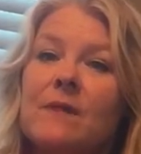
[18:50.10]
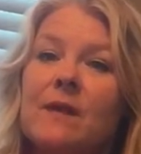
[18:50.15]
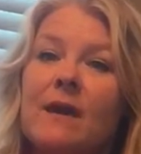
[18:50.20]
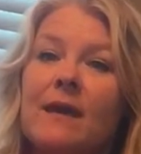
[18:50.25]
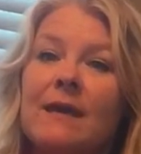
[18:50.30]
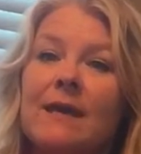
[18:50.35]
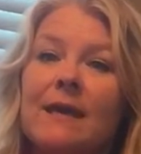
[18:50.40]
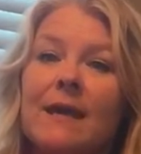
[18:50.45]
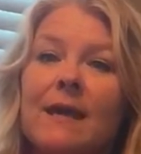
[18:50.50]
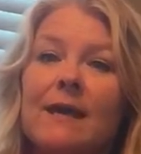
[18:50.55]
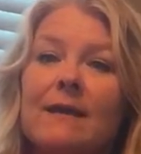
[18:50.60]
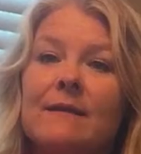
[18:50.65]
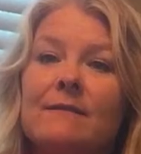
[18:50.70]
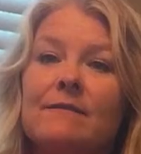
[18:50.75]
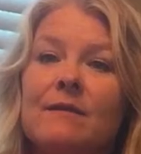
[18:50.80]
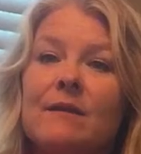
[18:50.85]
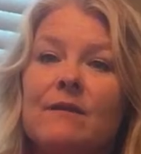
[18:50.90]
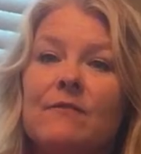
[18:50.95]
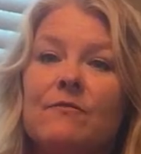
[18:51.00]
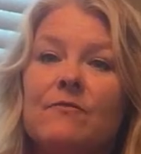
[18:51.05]
Again,
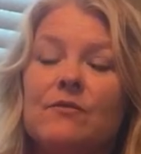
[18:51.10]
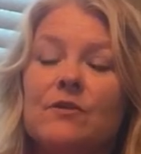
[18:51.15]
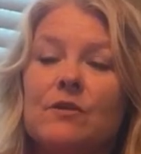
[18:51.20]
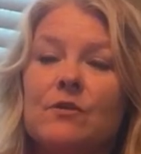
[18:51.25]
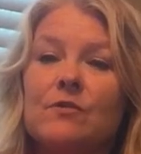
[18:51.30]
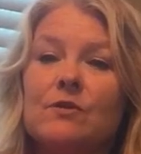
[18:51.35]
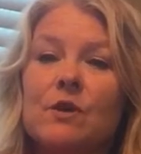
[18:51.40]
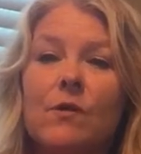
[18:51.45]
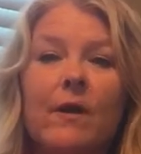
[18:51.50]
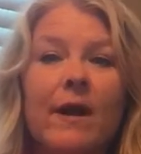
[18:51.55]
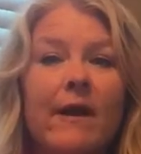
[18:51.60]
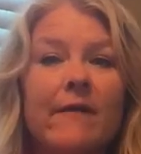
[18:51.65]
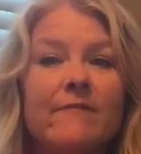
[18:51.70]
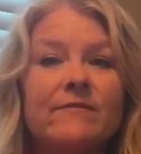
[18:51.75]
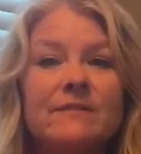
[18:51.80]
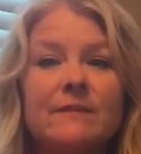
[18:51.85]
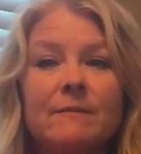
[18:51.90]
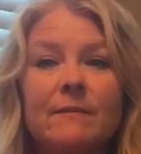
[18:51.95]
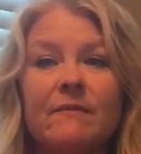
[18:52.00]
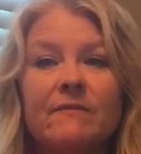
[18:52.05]
if you don't have
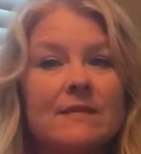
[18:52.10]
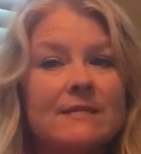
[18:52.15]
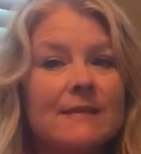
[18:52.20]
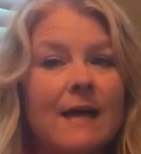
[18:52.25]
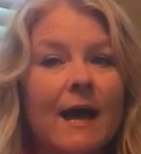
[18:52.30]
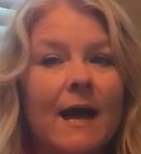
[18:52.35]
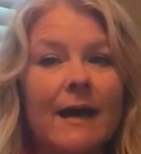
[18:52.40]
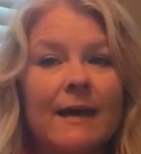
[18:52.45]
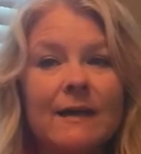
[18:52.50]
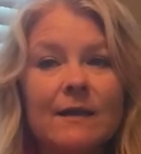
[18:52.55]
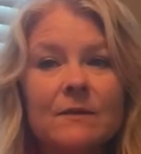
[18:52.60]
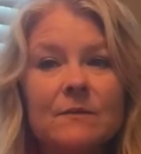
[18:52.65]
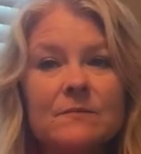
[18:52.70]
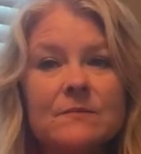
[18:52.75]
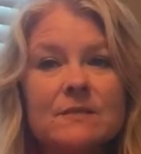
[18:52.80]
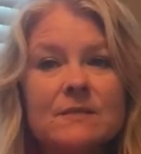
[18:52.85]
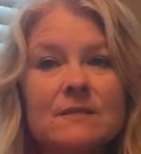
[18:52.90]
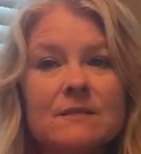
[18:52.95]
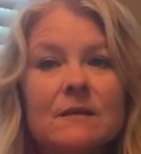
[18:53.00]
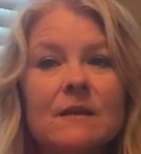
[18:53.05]
some of these
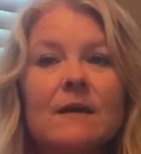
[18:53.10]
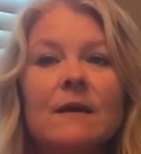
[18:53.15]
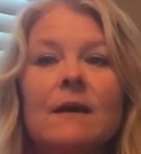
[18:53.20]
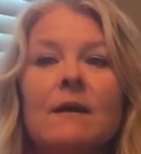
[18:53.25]
items,